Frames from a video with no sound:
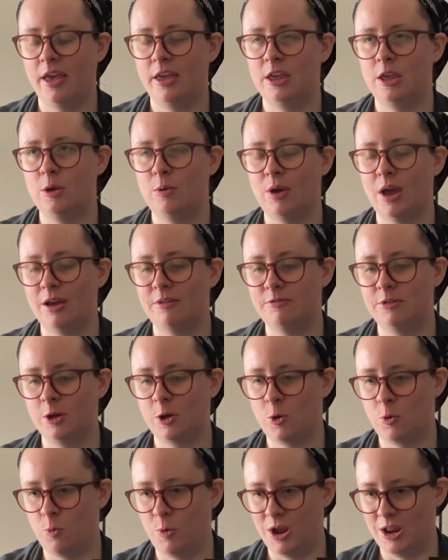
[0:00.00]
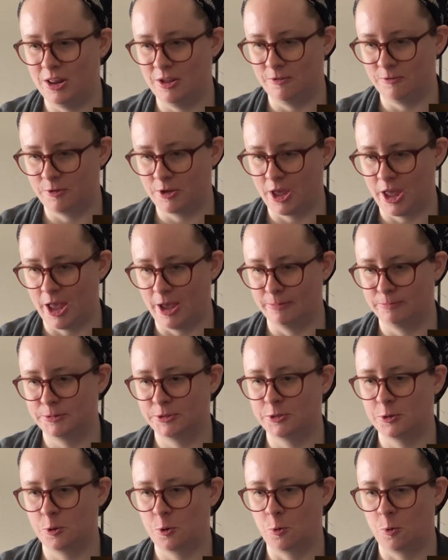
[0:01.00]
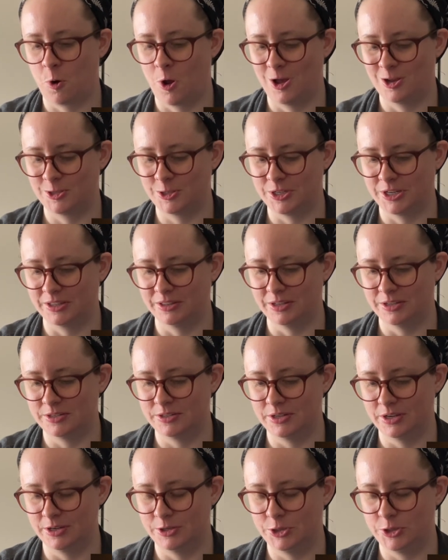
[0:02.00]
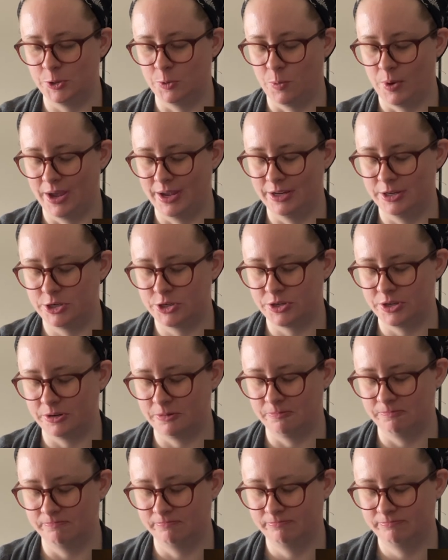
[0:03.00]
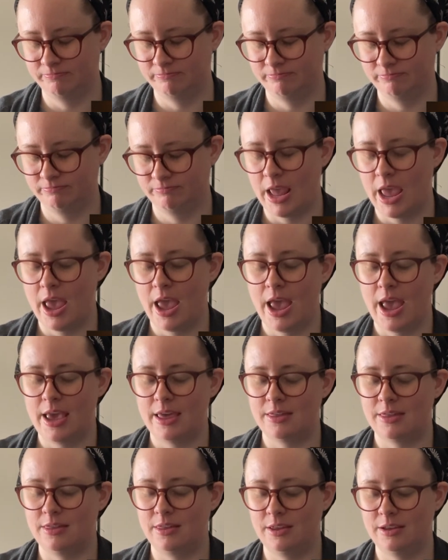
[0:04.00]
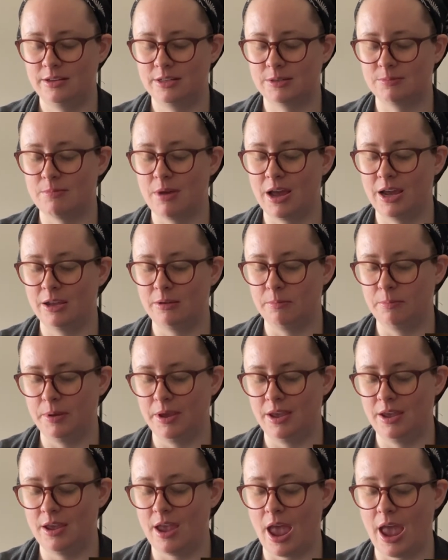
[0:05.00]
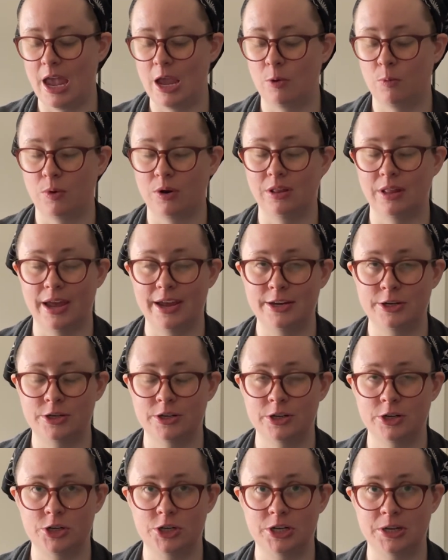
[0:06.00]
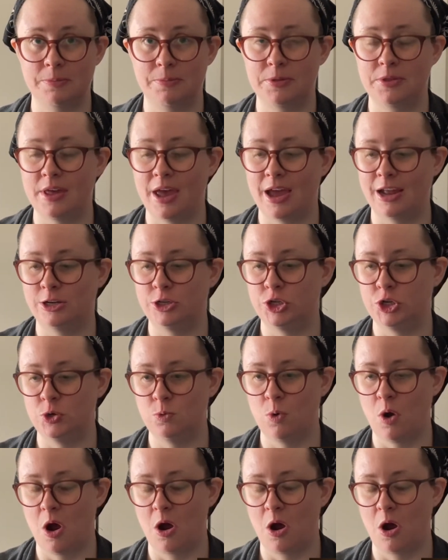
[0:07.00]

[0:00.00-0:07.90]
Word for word: You have the Queen of Cups crossing the situation. This might be a relationship that you